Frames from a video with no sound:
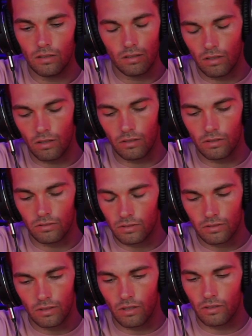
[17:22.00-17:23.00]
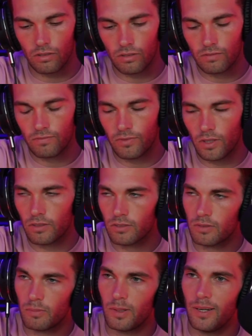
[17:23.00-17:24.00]
all those
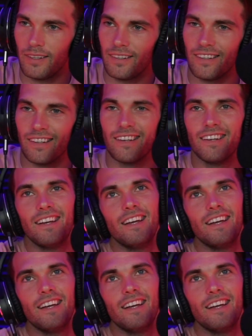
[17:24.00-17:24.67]
folks. But